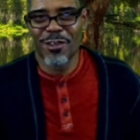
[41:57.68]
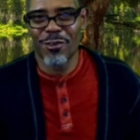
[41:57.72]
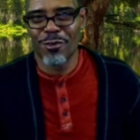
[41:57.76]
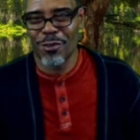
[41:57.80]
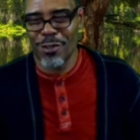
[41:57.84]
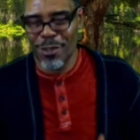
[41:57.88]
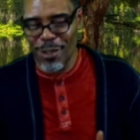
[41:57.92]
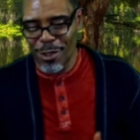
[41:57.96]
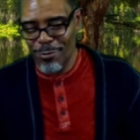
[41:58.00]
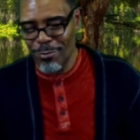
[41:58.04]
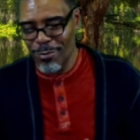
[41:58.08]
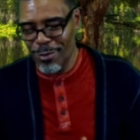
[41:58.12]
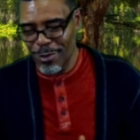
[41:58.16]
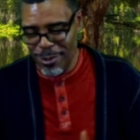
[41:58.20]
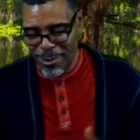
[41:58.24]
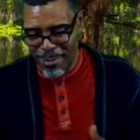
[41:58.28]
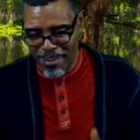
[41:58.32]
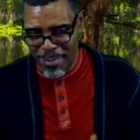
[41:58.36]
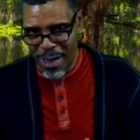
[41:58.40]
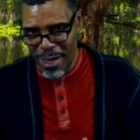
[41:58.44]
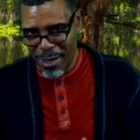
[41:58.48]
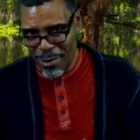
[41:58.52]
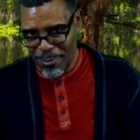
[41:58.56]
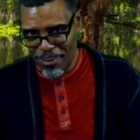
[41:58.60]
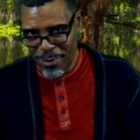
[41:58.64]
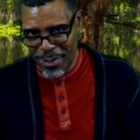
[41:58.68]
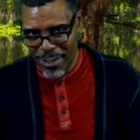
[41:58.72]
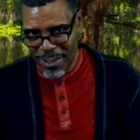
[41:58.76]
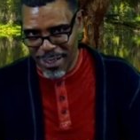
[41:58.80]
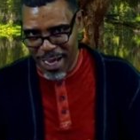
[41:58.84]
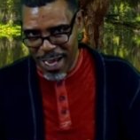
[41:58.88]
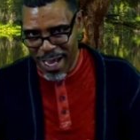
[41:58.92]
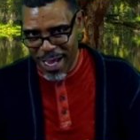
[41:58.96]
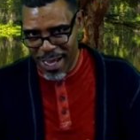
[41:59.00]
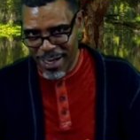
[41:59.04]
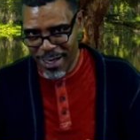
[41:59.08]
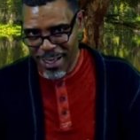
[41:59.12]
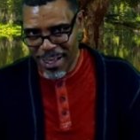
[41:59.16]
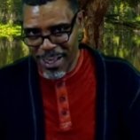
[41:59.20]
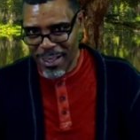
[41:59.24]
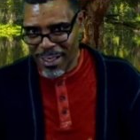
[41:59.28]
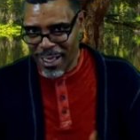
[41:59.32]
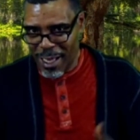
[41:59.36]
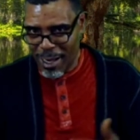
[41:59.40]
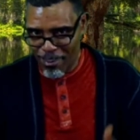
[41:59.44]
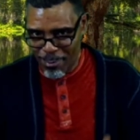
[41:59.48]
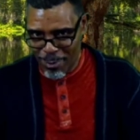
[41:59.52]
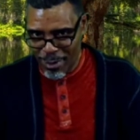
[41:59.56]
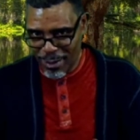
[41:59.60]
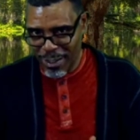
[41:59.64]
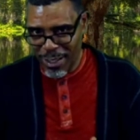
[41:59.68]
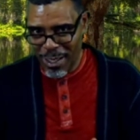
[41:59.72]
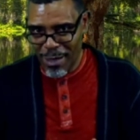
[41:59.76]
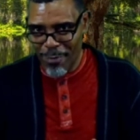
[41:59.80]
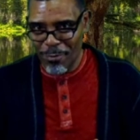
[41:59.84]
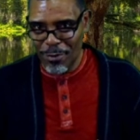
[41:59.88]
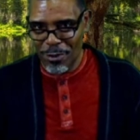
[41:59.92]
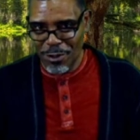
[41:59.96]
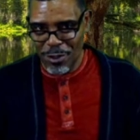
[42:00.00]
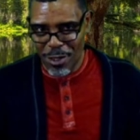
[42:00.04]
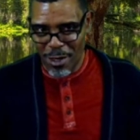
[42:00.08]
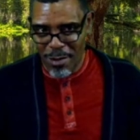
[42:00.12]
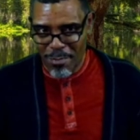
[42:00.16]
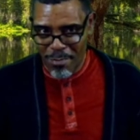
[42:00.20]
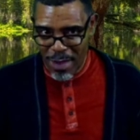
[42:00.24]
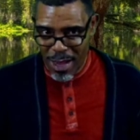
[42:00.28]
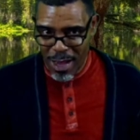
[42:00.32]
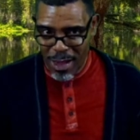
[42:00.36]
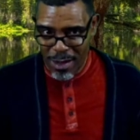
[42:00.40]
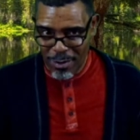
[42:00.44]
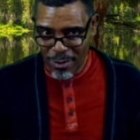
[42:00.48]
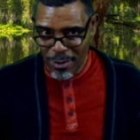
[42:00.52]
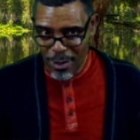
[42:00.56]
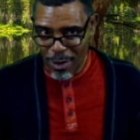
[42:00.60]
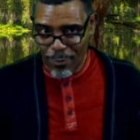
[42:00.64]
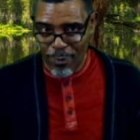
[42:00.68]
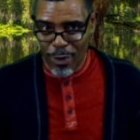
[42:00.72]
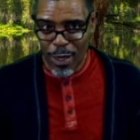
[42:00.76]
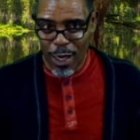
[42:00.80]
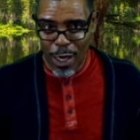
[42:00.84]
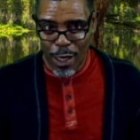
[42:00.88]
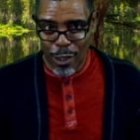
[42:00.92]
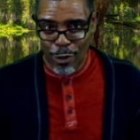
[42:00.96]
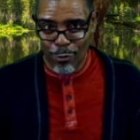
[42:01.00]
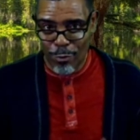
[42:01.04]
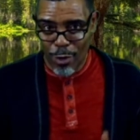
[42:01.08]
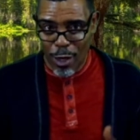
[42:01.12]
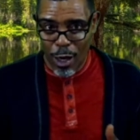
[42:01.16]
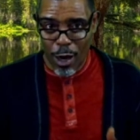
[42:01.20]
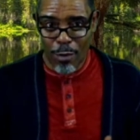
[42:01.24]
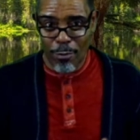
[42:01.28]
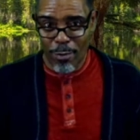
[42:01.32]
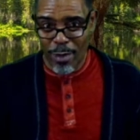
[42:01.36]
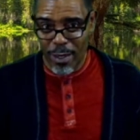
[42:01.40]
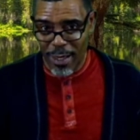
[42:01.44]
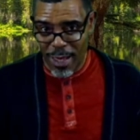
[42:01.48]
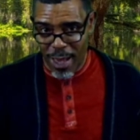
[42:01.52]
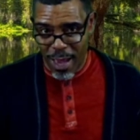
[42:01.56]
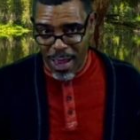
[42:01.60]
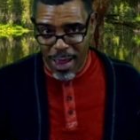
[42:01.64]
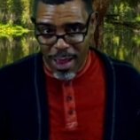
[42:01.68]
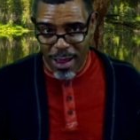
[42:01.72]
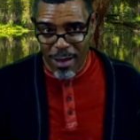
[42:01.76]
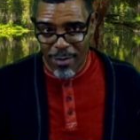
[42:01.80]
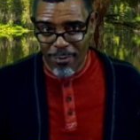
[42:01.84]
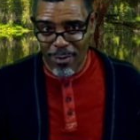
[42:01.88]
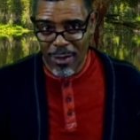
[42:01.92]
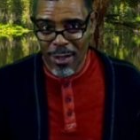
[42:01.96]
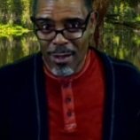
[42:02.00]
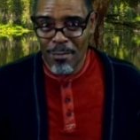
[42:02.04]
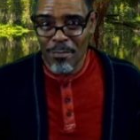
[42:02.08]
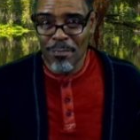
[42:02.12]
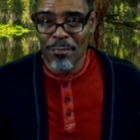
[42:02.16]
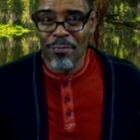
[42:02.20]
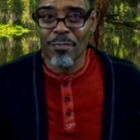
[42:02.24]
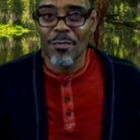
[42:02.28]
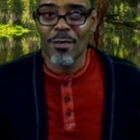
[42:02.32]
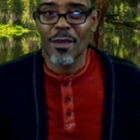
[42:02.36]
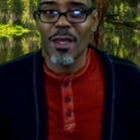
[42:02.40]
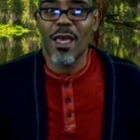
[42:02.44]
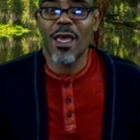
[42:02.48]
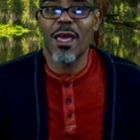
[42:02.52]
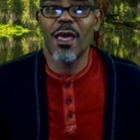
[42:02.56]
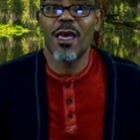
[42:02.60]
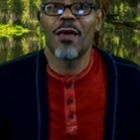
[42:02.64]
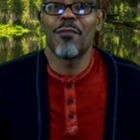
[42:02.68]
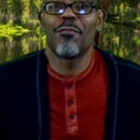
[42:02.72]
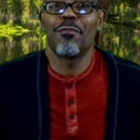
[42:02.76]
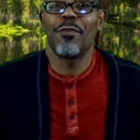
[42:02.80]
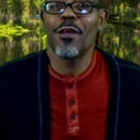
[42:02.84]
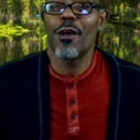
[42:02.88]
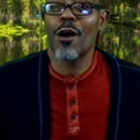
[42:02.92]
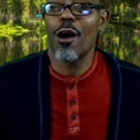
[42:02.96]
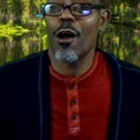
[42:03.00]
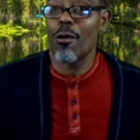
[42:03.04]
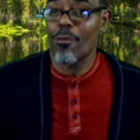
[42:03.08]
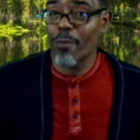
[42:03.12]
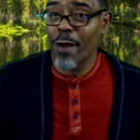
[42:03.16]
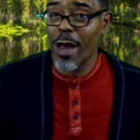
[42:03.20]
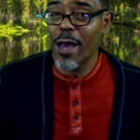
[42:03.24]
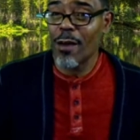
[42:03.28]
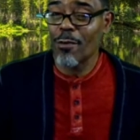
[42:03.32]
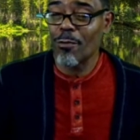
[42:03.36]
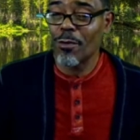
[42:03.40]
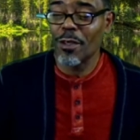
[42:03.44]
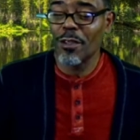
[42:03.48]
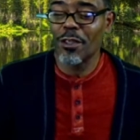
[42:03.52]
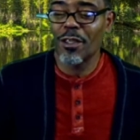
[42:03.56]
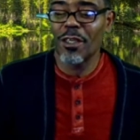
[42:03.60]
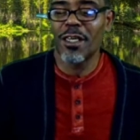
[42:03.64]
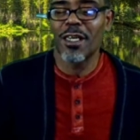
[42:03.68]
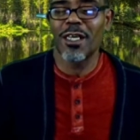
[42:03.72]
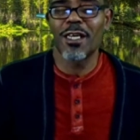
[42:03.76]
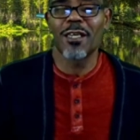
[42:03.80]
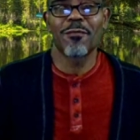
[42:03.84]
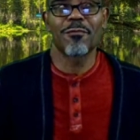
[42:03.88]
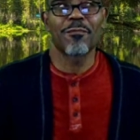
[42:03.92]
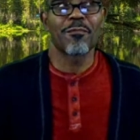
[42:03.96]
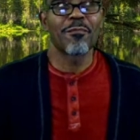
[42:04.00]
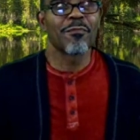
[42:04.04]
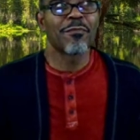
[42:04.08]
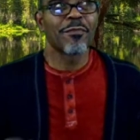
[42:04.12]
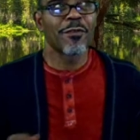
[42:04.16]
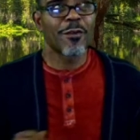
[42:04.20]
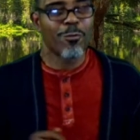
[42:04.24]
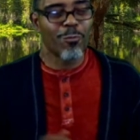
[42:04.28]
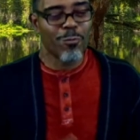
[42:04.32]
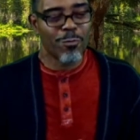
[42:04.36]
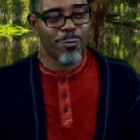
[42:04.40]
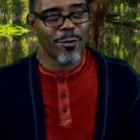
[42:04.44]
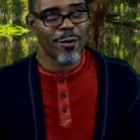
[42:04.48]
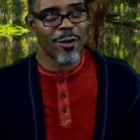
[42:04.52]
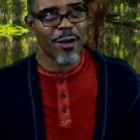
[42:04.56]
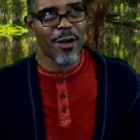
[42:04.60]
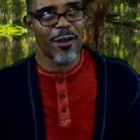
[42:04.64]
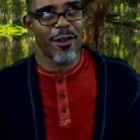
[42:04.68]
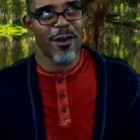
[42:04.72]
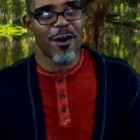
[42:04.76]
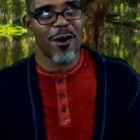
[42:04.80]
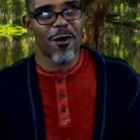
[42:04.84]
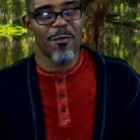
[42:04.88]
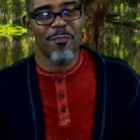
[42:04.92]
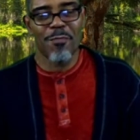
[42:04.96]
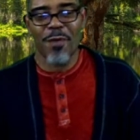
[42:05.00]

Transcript: you good with the amount we got? Can we live with the amount of candy we already have, and be all right with it?" And our